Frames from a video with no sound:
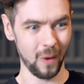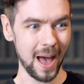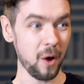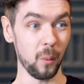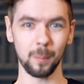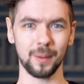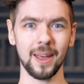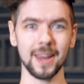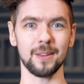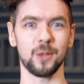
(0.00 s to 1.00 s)
Wow,
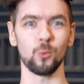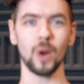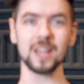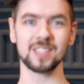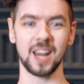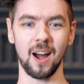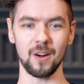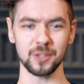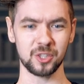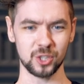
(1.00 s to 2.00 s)
playing the race
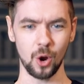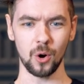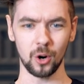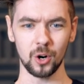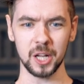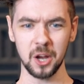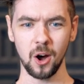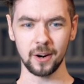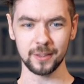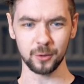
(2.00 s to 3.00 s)
card so early
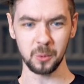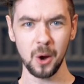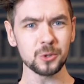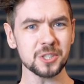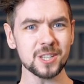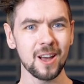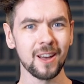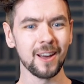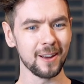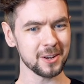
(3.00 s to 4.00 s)
on in the roast?
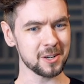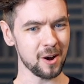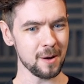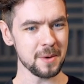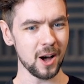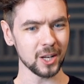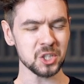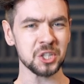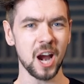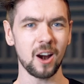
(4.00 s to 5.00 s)
Come on,
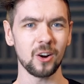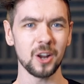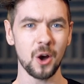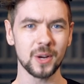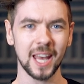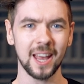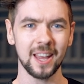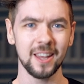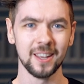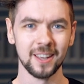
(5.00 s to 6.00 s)
Charles,
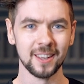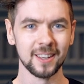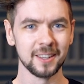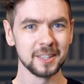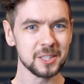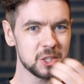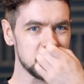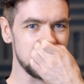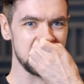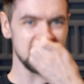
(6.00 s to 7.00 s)
okay?
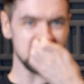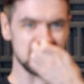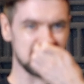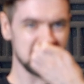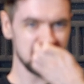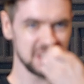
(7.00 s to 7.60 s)
Jeez.